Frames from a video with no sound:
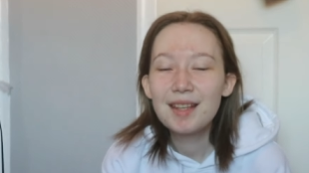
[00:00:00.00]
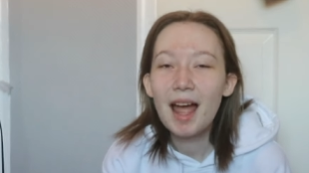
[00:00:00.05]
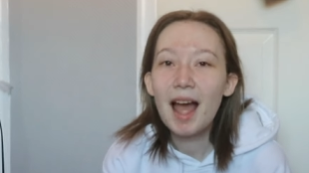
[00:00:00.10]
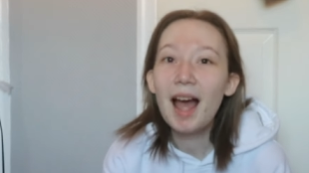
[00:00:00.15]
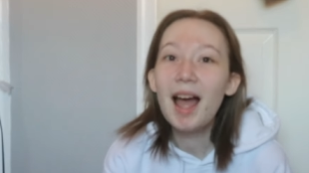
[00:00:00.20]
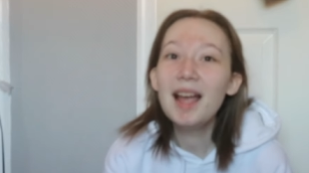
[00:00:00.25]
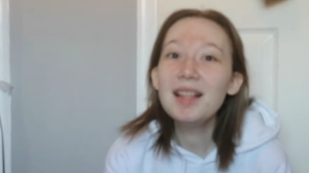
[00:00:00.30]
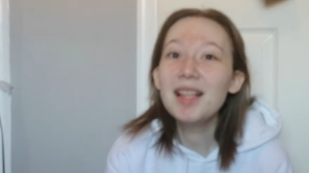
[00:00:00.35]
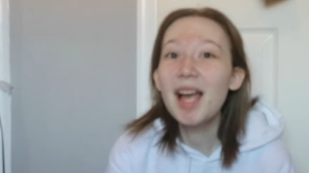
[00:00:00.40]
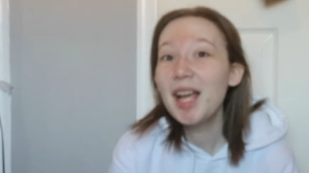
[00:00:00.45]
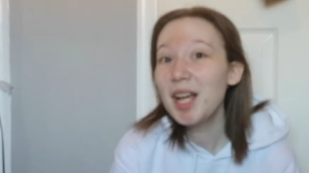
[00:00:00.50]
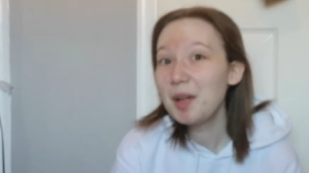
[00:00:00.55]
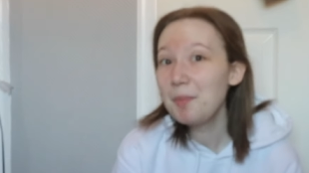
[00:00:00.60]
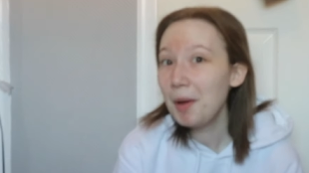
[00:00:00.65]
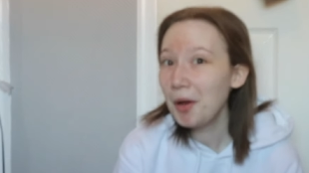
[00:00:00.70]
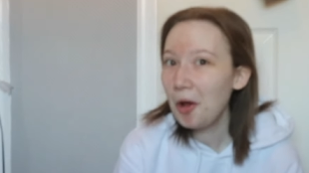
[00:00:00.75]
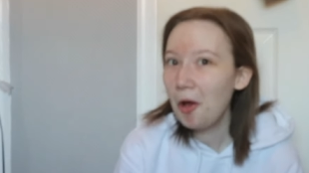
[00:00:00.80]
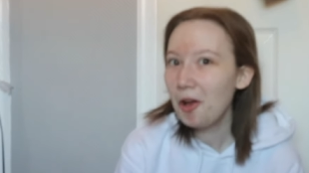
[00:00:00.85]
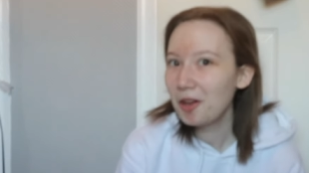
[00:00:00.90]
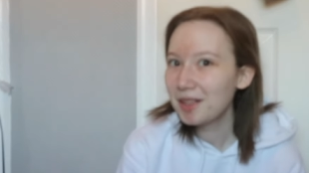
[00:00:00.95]
like
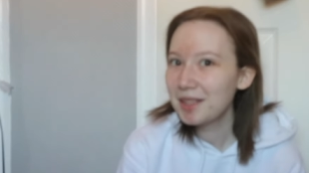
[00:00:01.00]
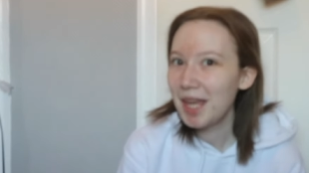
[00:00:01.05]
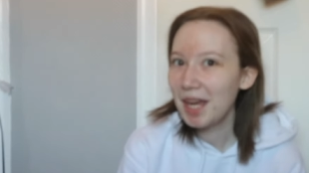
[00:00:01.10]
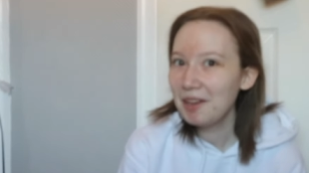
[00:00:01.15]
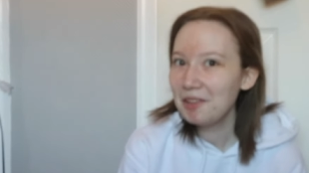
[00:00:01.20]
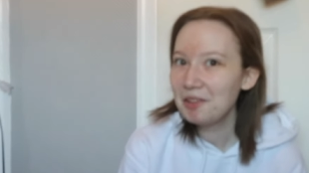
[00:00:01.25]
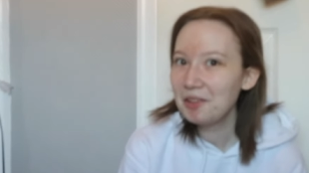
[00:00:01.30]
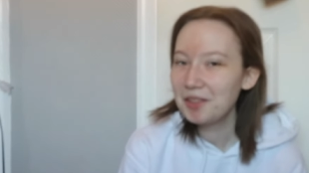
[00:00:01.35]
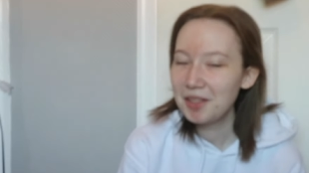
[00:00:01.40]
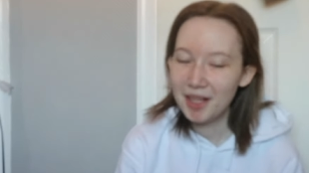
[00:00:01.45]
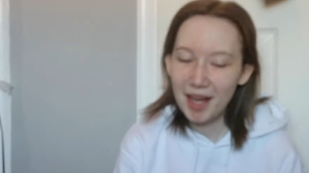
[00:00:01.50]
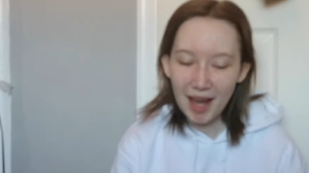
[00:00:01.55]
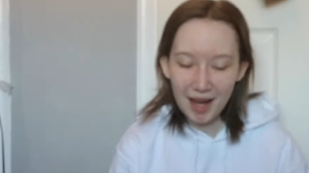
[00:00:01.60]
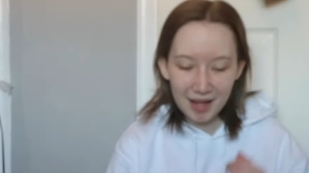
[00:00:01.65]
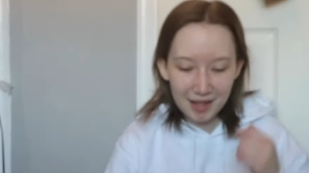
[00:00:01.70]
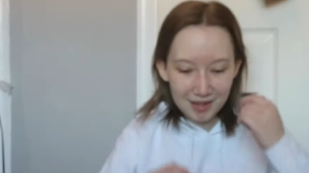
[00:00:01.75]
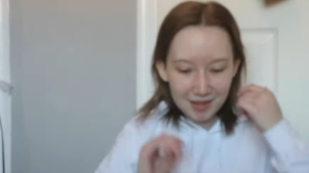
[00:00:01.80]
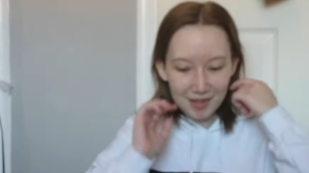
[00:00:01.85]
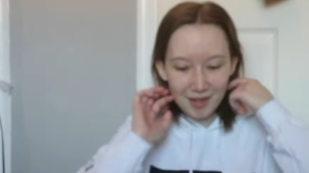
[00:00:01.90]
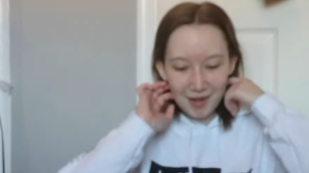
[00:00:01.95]
my cocktails,
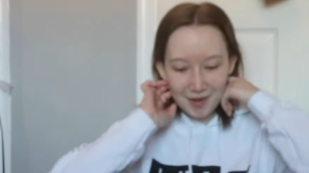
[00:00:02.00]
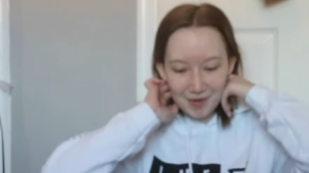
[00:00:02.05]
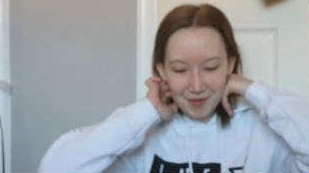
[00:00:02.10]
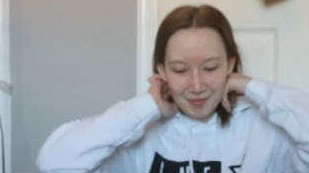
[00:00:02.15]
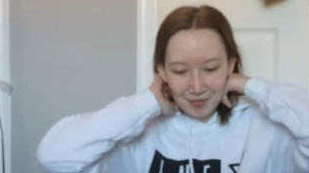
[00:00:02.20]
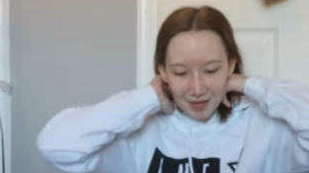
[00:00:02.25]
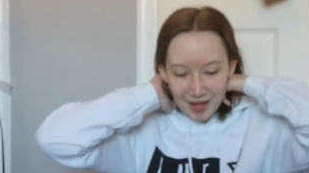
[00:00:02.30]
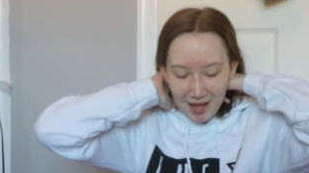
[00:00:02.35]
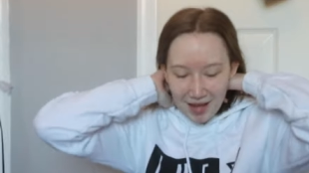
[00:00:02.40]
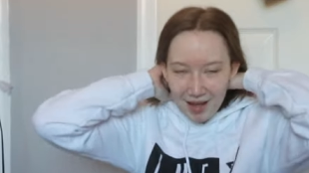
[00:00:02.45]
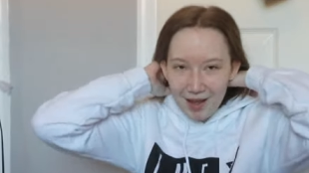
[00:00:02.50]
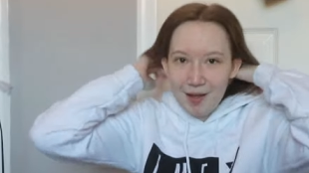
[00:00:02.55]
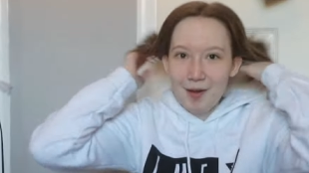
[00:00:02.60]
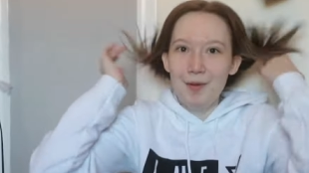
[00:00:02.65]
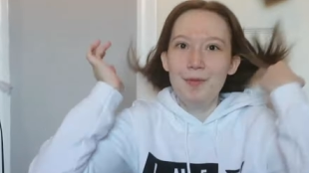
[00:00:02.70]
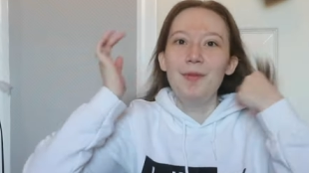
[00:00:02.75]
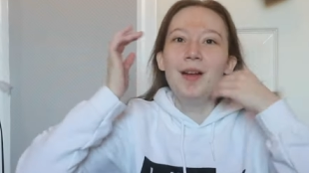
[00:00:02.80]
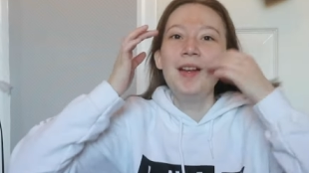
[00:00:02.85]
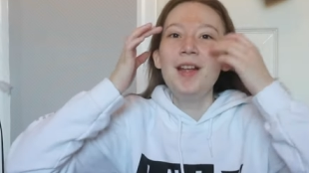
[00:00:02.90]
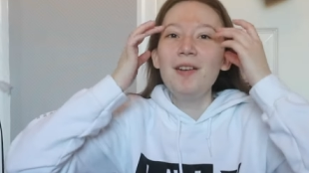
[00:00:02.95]
okay? So
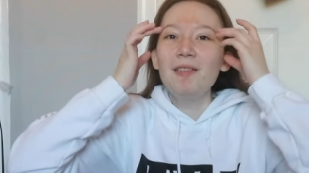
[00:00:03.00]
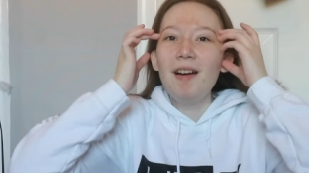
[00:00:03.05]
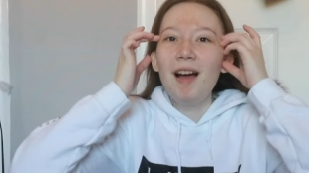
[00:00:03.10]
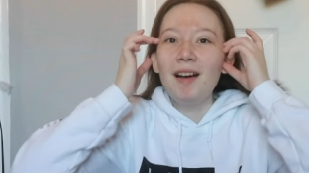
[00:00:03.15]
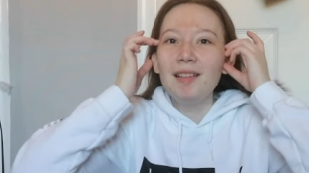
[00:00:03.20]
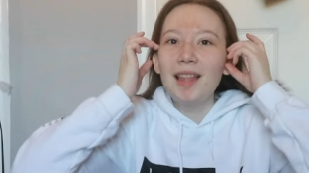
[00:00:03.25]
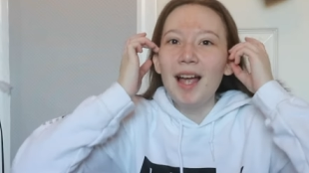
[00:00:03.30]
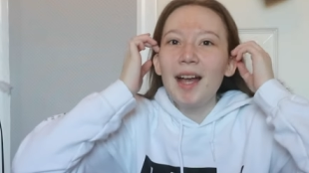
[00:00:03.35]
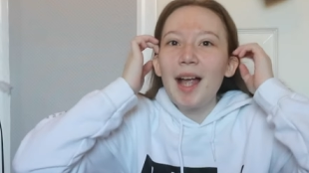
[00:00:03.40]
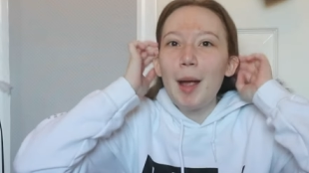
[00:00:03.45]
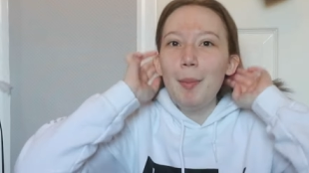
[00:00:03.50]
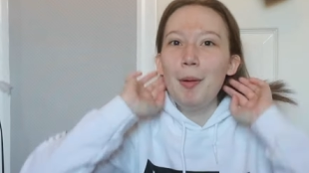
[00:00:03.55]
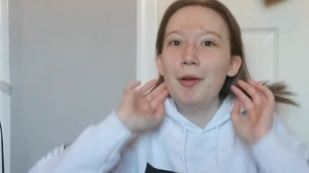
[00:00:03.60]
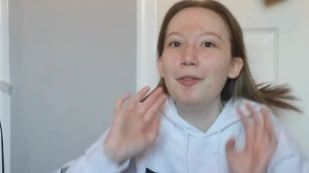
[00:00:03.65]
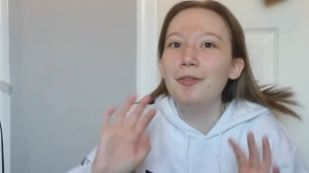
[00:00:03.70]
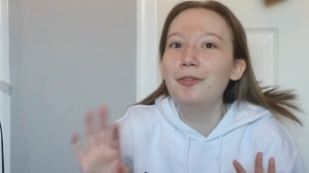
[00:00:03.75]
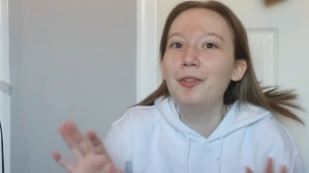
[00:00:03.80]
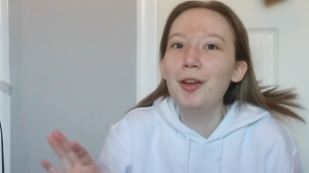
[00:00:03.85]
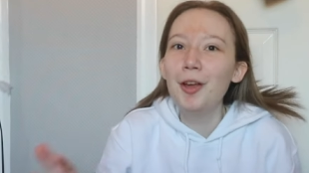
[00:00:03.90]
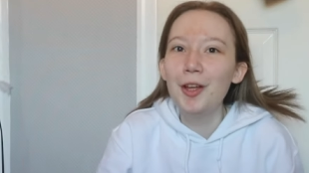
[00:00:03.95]
when I go out, like, I
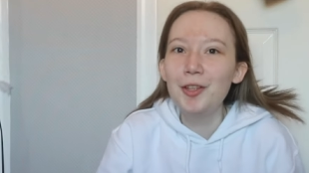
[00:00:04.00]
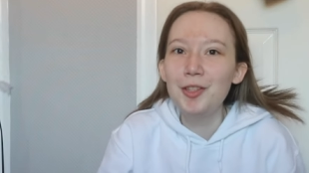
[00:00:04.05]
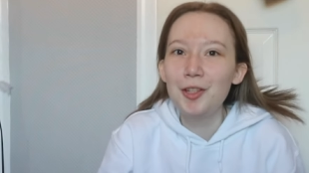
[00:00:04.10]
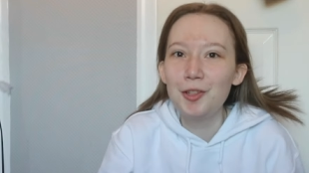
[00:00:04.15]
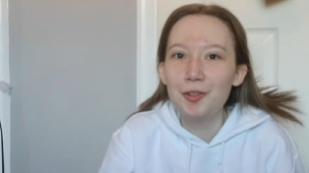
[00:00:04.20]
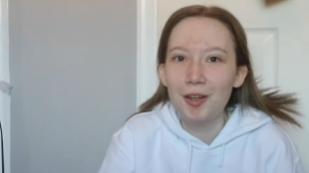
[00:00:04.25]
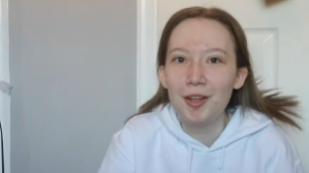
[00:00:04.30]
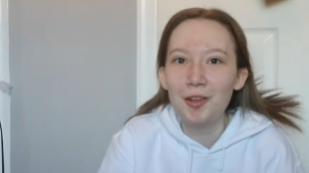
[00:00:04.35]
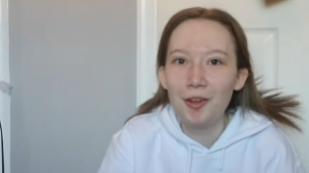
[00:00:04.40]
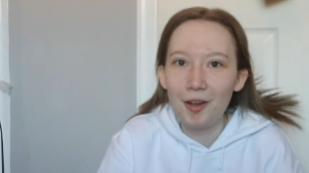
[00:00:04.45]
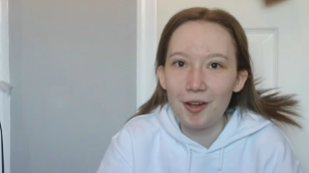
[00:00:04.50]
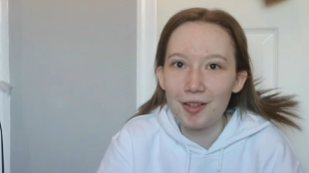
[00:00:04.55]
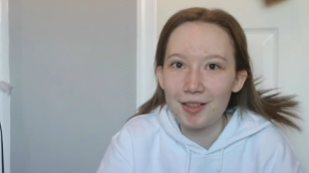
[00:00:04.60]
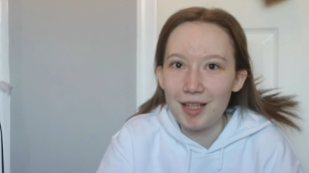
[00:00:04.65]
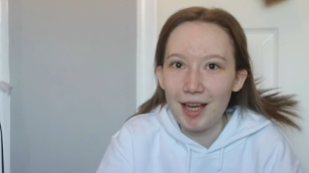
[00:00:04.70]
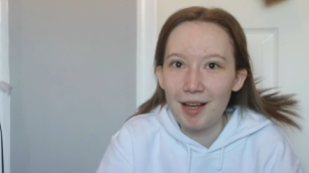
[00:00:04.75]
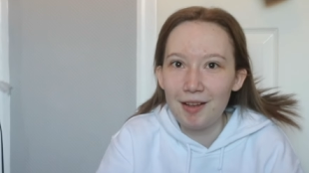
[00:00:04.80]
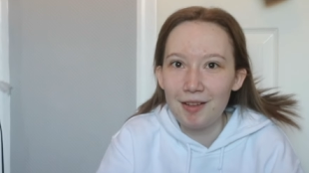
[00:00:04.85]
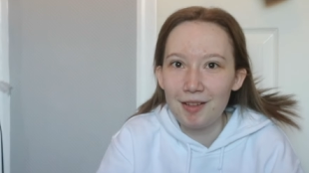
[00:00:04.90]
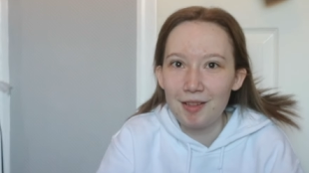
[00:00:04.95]
prefer to drink
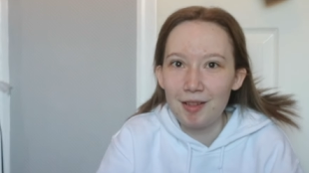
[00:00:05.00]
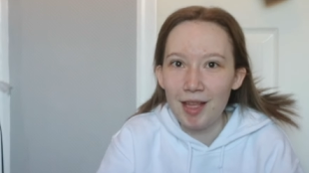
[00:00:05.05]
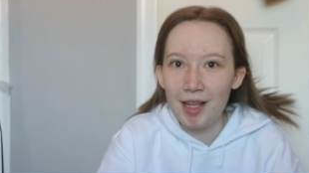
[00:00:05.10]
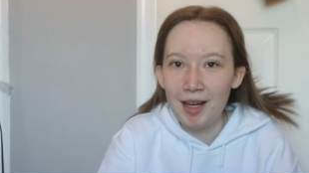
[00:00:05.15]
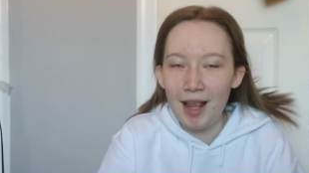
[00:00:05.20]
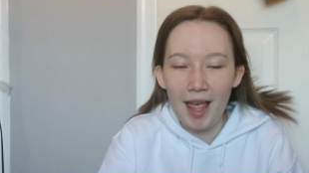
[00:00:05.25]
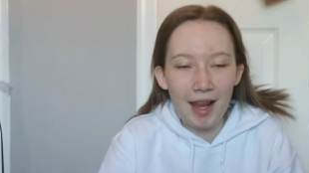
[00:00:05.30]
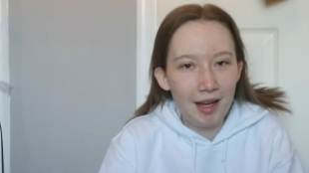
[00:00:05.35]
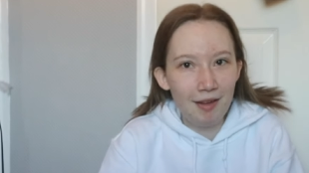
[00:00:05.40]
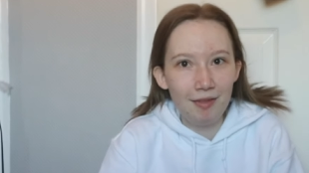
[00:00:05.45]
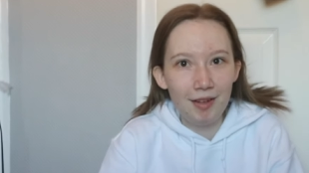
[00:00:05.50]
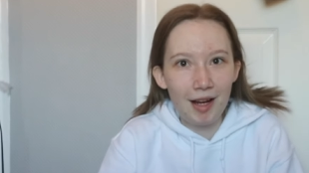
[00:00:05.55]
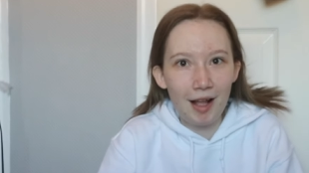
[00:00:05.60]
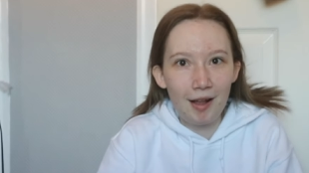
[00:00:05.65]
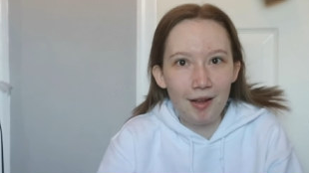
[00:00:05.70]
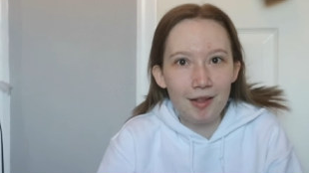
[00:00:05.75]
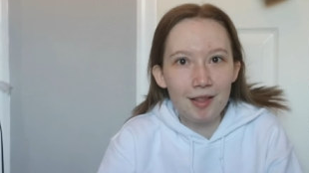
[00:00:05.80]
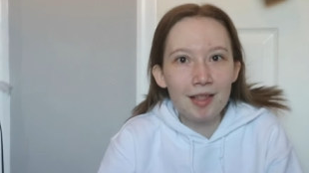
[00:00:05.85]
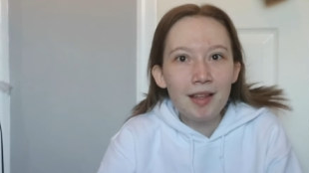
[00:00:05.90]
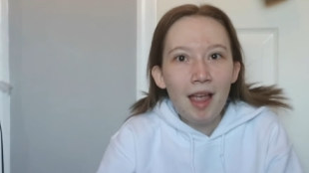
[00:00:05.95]
cocktails than anything
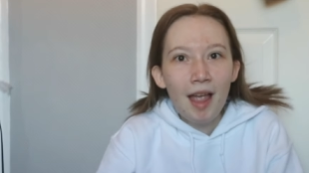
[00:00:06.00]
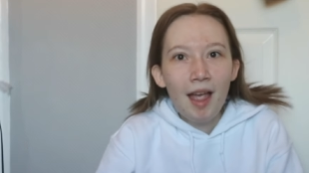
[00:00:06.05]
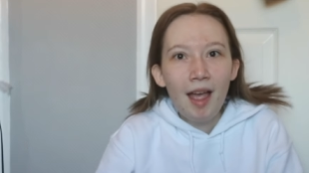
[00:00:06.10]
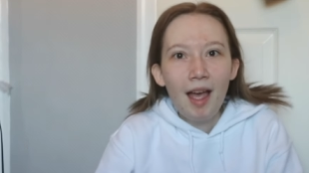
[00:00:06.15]
else.